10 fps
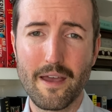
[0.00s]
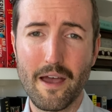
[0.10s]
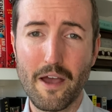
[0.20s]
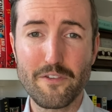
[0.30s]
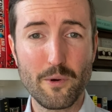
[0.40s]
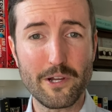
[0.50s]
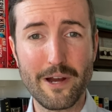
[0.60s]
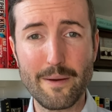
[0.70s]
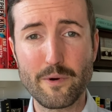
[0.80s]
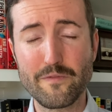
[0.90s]
Uh, if you want to
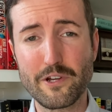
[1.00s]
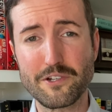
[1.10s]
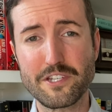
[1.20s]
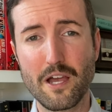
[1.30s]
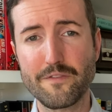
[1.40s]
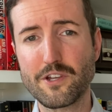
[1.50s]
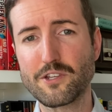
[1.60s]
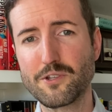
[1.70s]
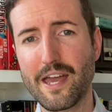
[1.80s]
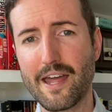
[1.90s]
grab one for yourself, you
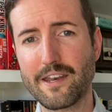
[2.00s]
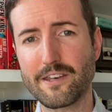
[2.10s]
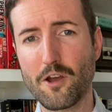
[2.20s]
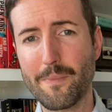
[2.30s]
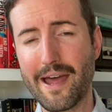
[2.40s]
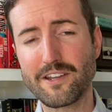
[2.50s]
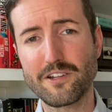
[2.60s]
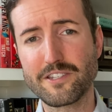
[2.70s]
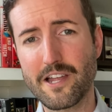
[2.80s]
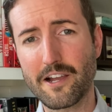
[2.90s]
can do that in
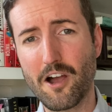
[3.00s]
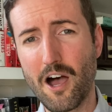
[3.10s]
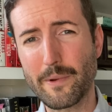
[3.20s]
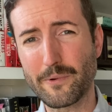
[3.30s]
nomadgoods.com.